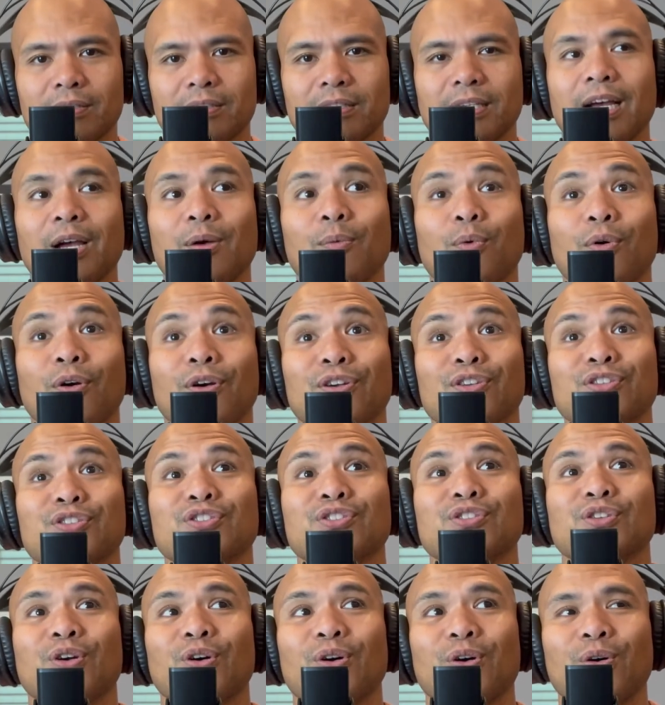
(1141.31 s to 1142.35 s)
I work
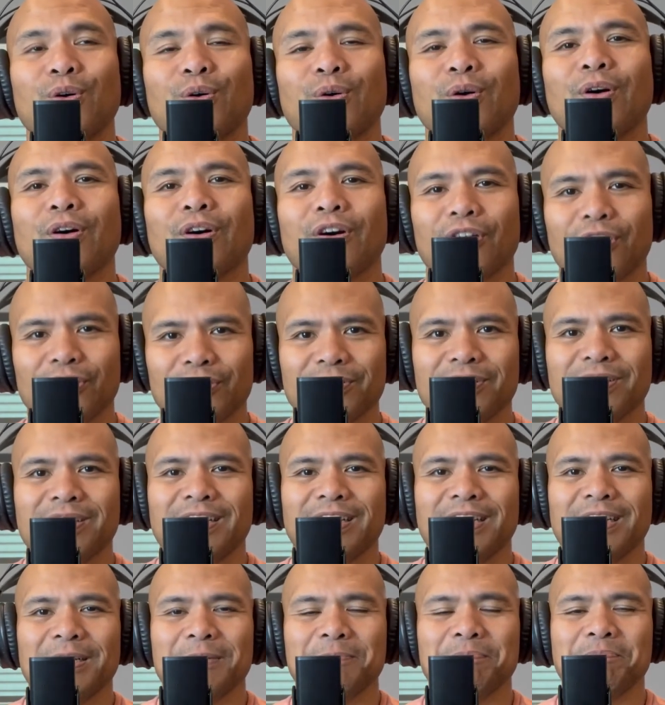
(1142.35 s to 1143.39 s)
so hard.
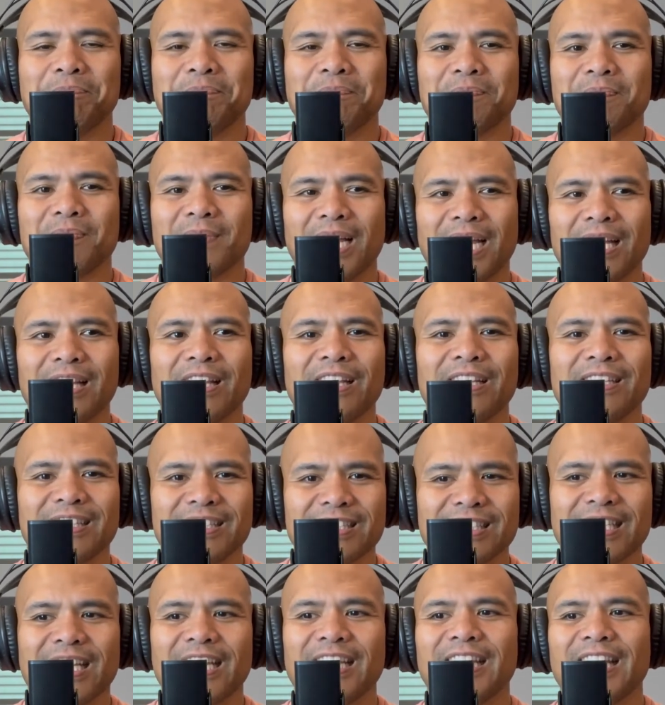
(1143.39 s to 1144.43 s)
I'd like to
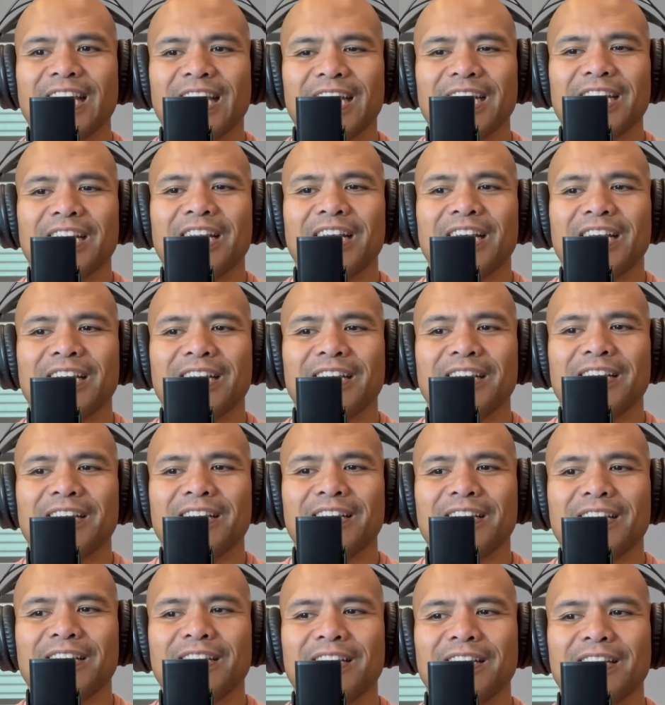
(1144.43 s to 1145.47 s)
say that.
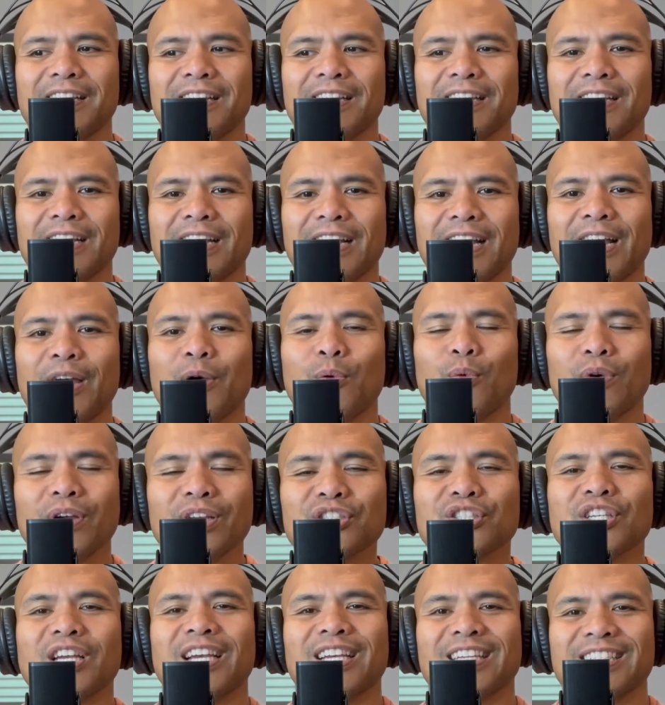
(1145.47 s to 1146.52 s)
I
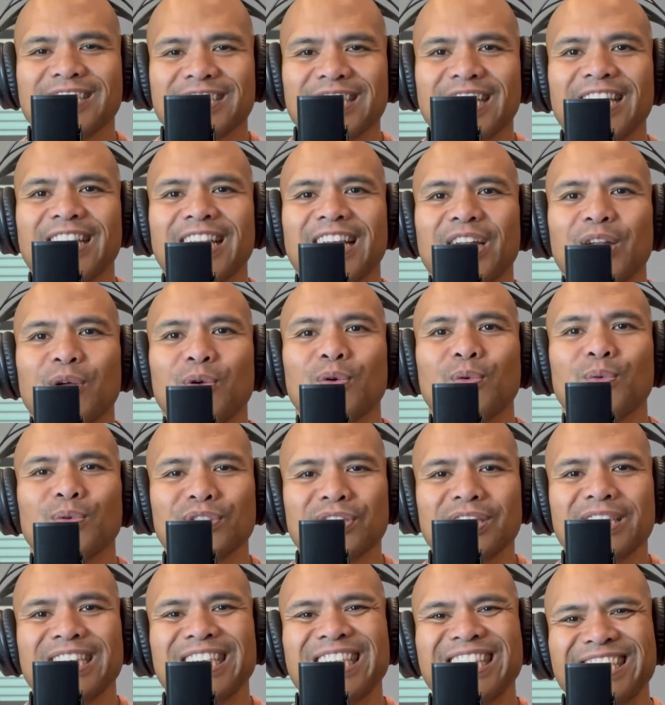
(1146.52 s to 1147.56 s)
wish I could say that it was
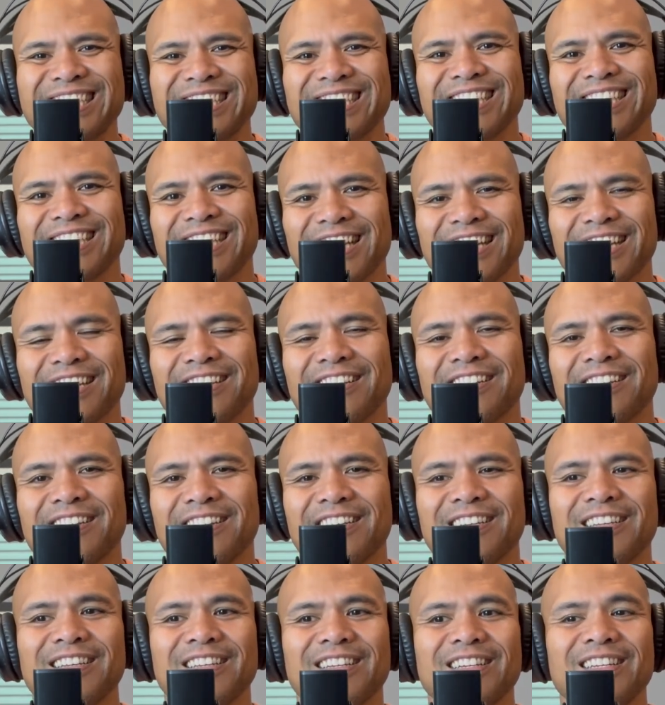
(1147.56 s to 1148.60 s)
an easy gig,
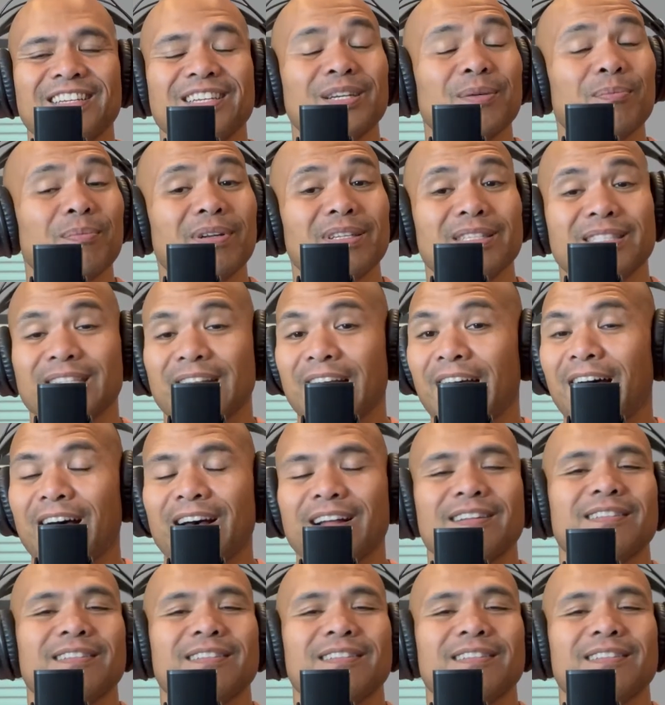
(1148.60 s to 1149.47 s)
but it's not.